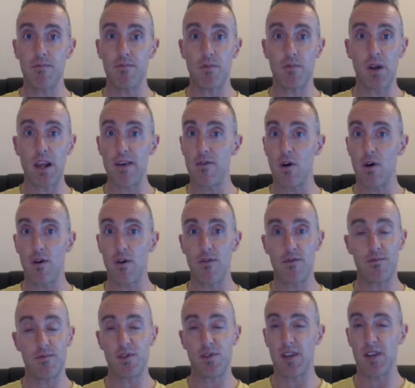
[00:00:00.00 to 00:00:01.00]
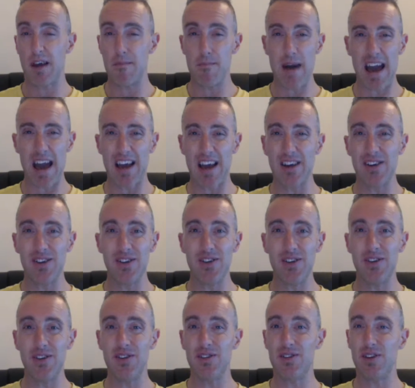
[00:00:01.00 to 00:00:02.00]
live off, say,
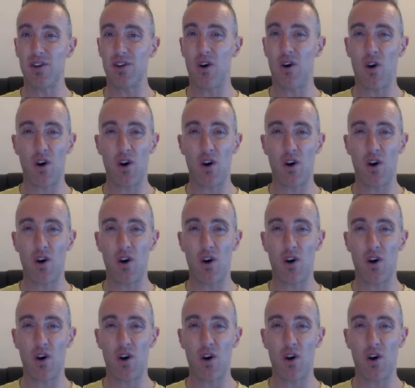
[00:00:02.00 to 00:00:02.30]
Maccas and